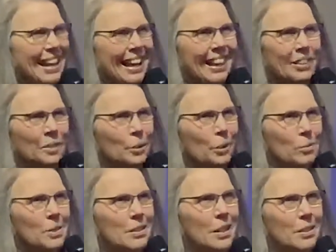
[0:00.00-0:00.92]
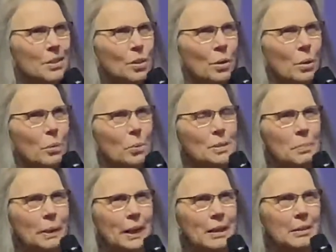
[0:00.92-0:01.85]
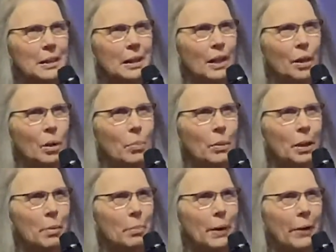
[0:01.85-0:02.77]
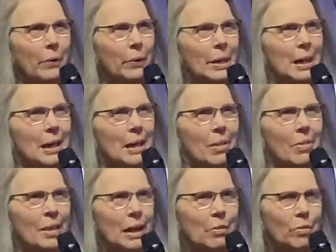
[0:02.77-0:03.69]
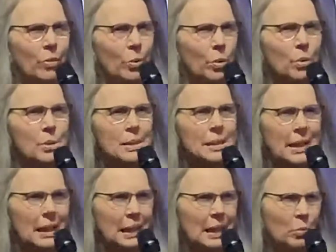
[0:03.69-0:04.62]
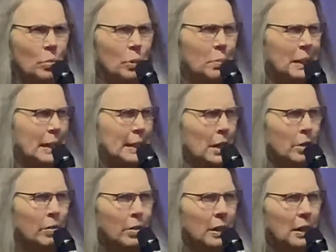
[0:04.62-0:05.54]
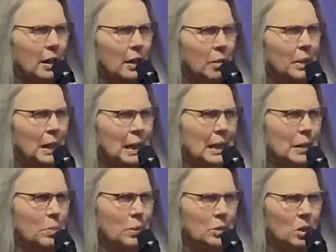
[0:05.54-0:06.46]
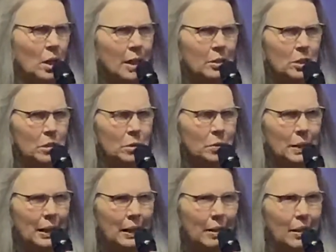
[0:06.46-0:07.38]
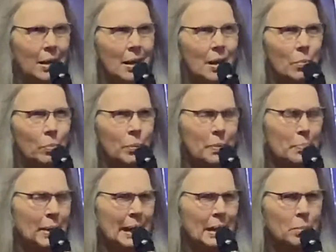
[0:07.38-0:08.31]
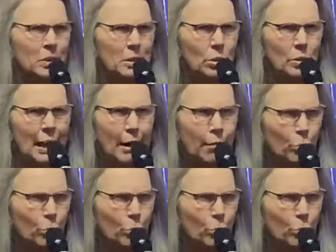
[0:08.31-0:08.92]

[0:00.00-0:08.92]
And the Lord was also speaking to him about that those that would be younger than him, that he would talk to and be able to have